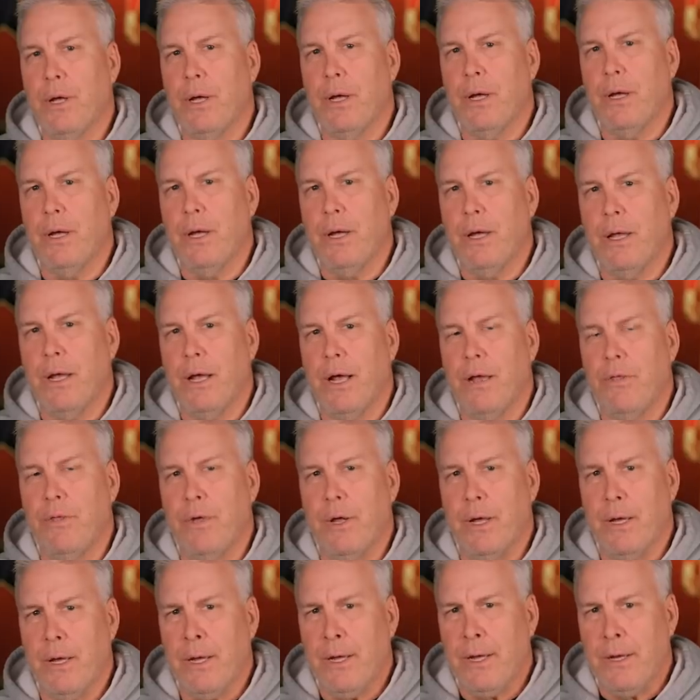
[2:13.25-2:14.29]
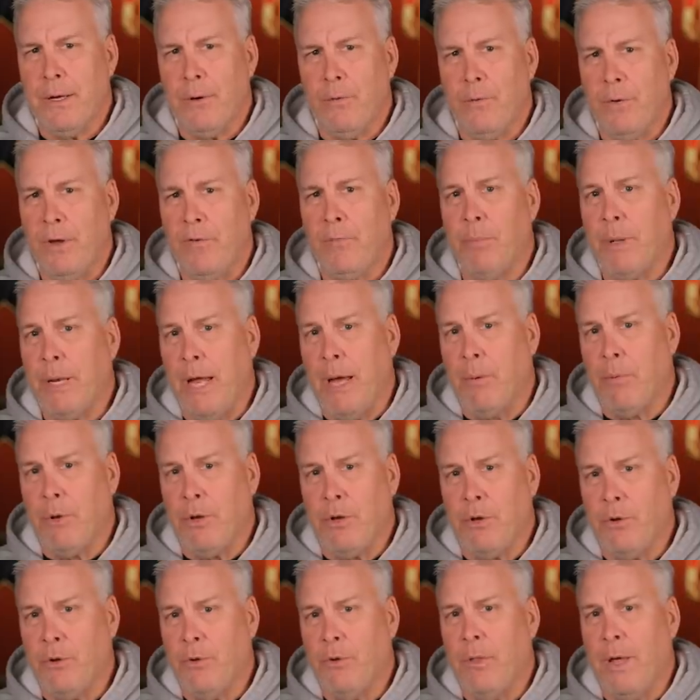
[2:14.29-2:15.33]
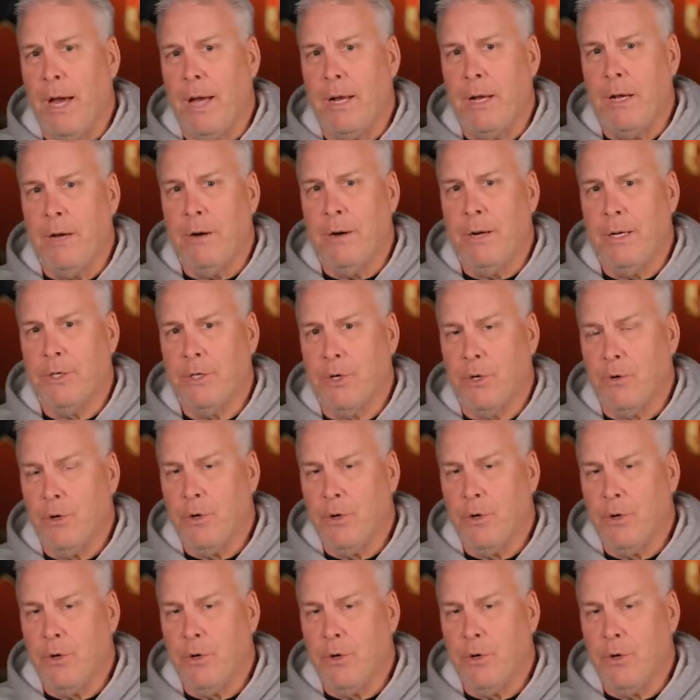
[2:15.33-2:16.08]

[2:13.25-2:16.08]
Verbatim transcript: and, and I think we've been able to do that here as a